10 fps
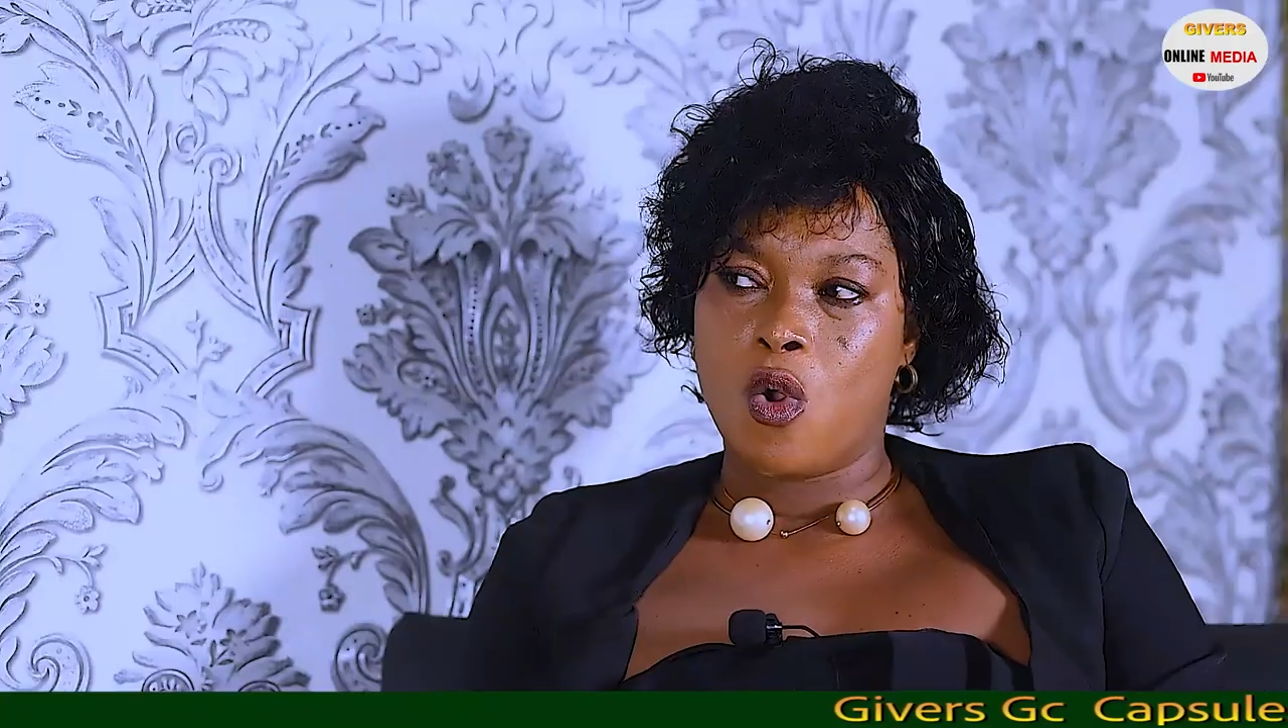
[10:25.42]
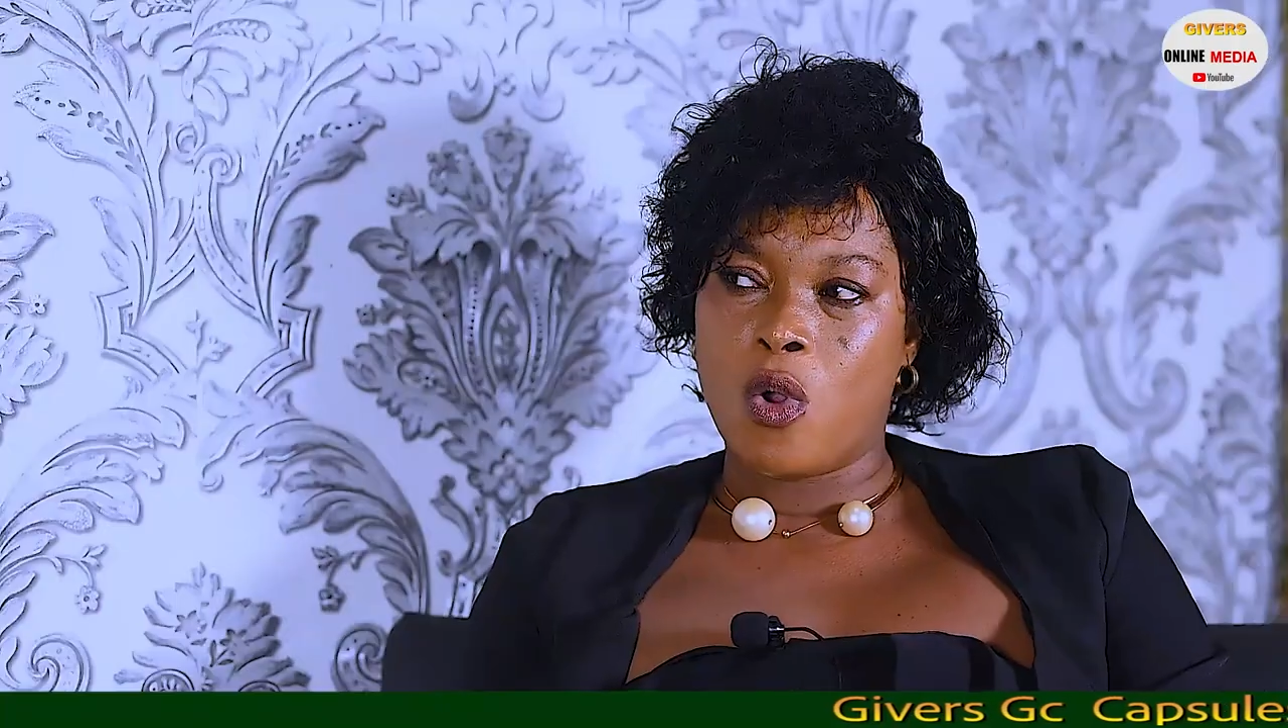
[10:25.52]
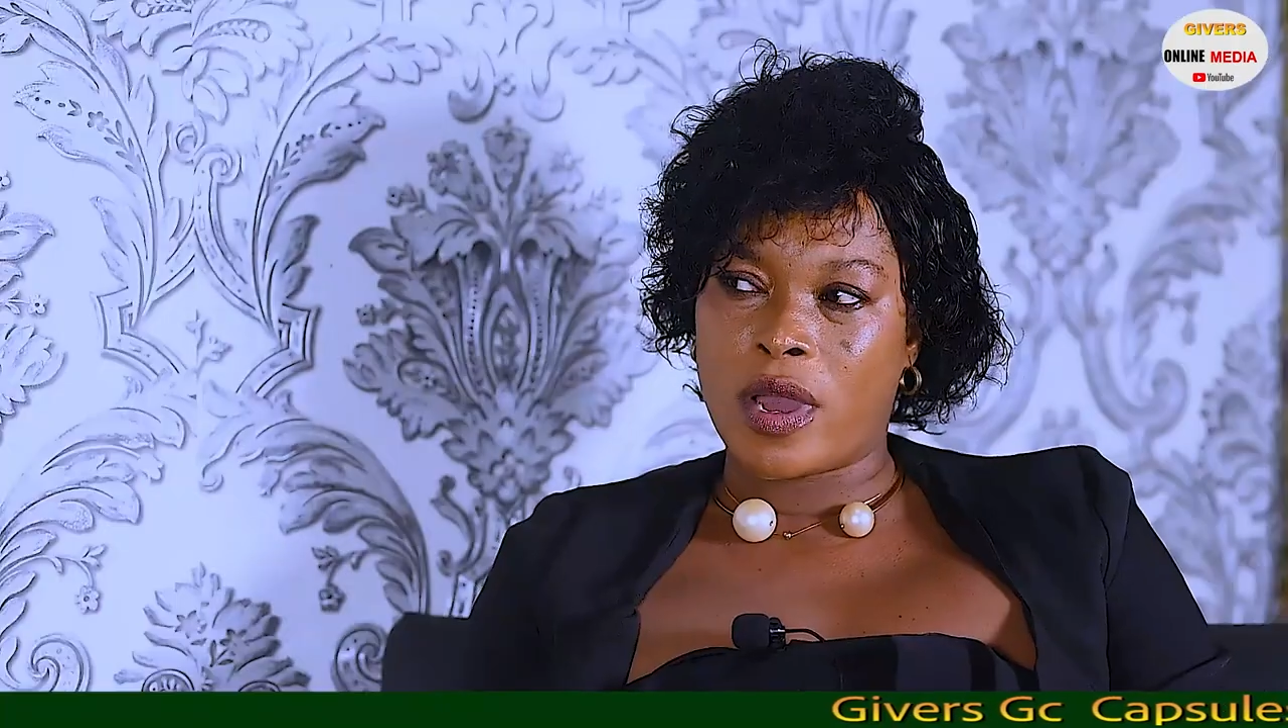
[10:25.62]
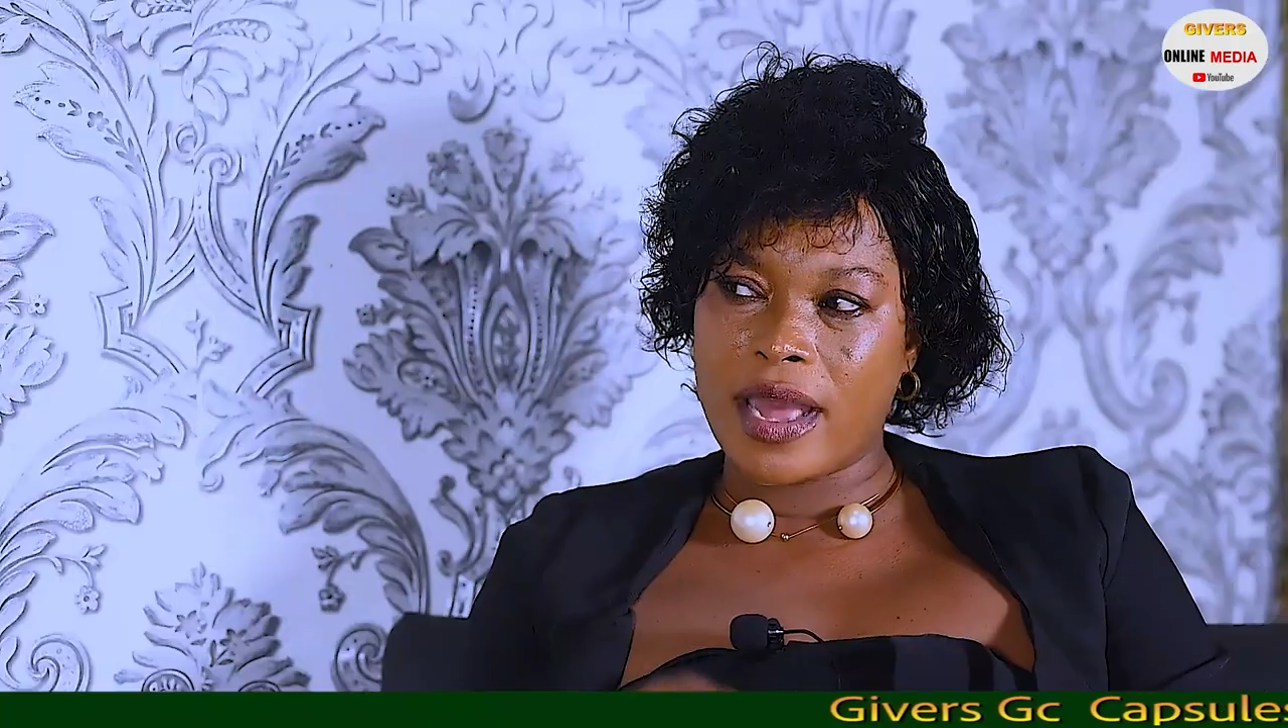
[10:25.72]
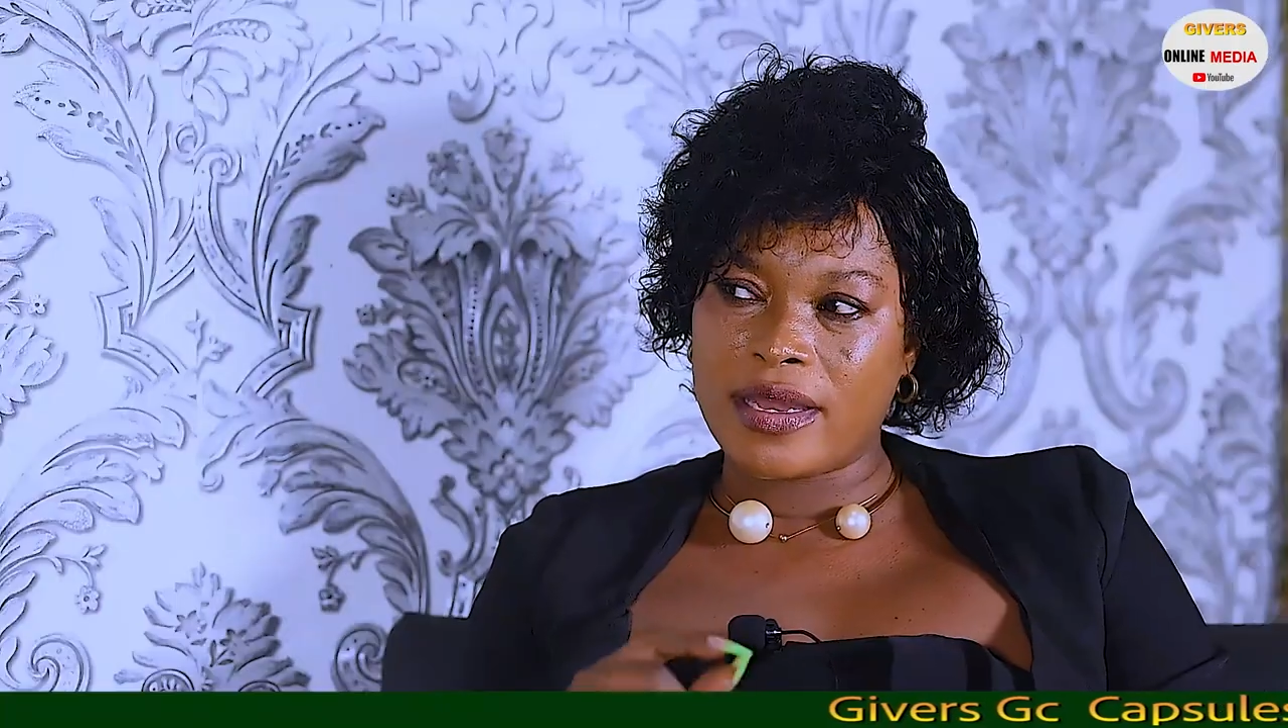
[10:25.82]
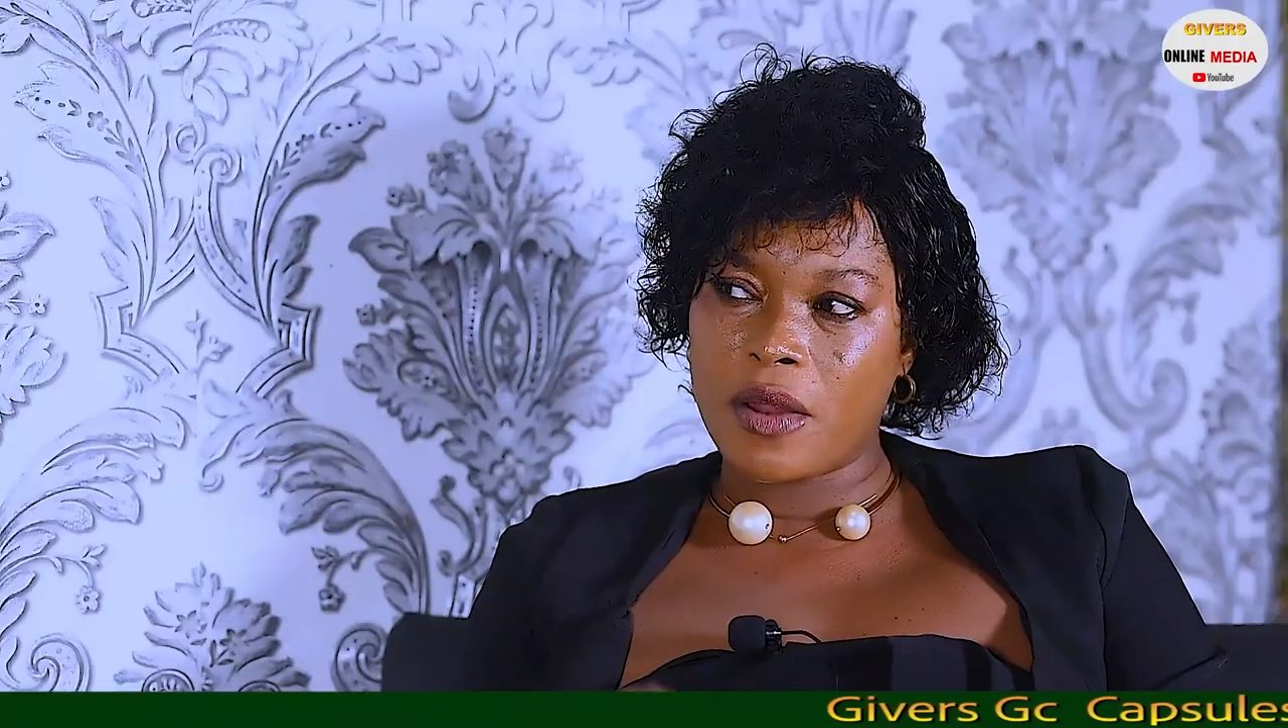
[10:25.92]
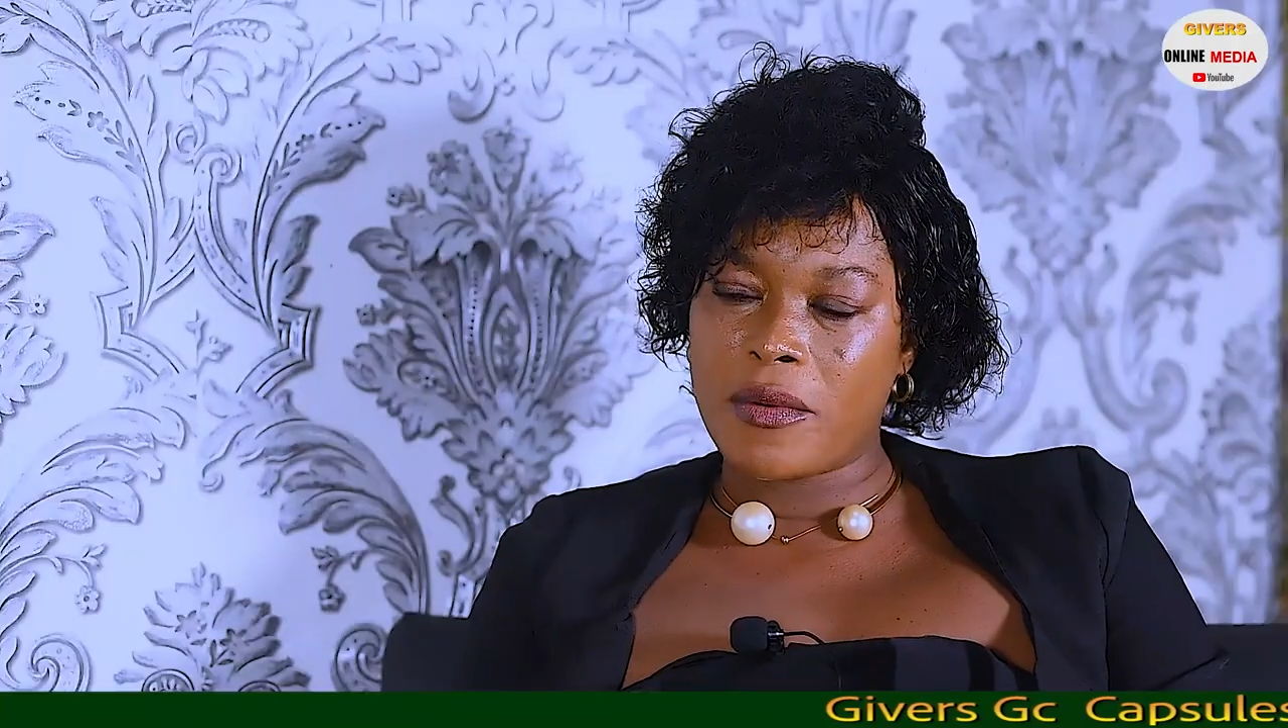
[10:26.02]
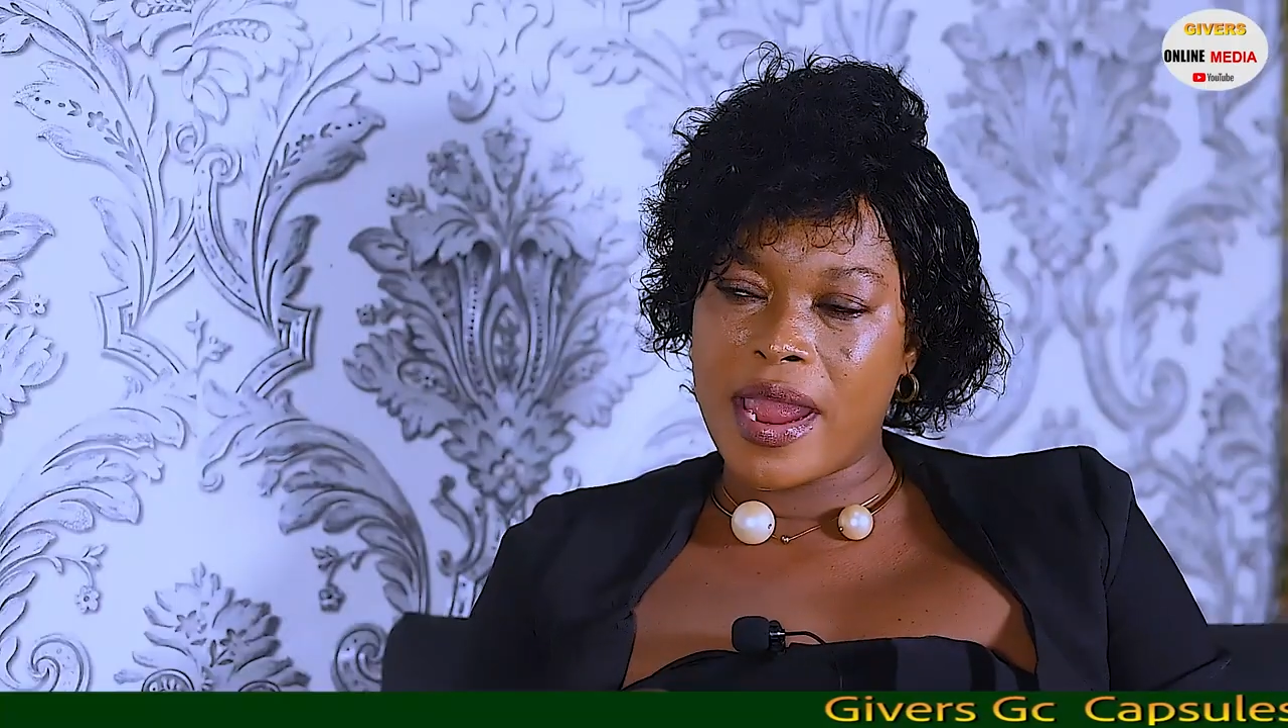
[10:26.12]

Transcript: Okada